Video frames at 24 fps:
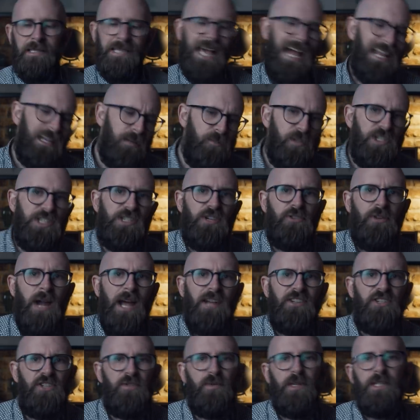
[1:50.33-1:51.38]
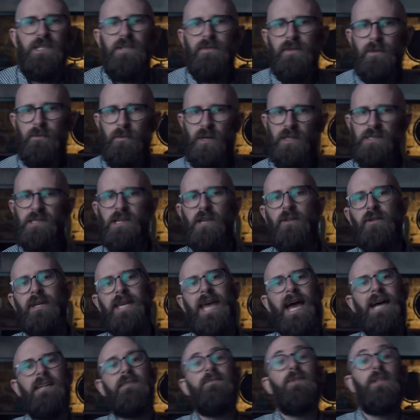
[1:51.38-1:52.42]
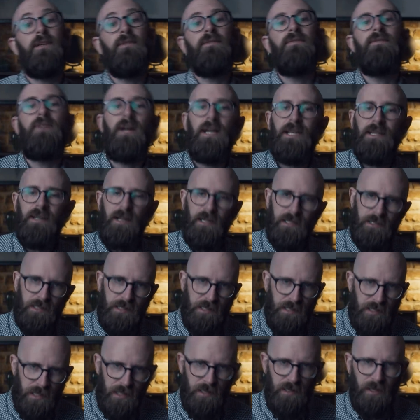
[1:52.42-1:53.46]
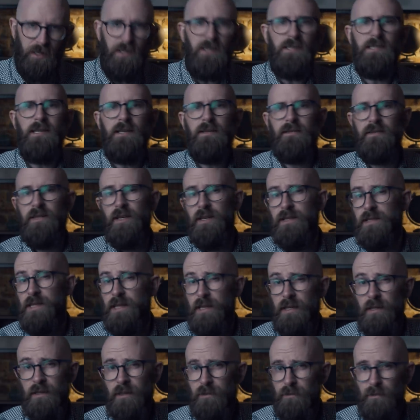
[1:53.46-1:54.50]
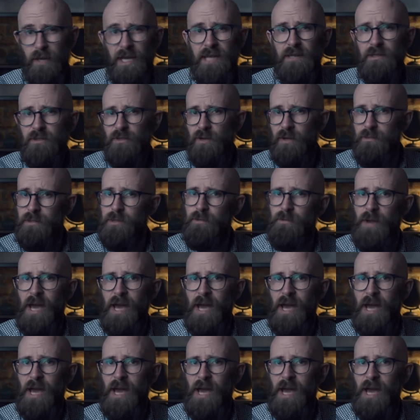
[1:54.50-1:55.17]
Tatlin was a graduate of the Moscow Academy of Fine Arts and in 1913 had made a trip to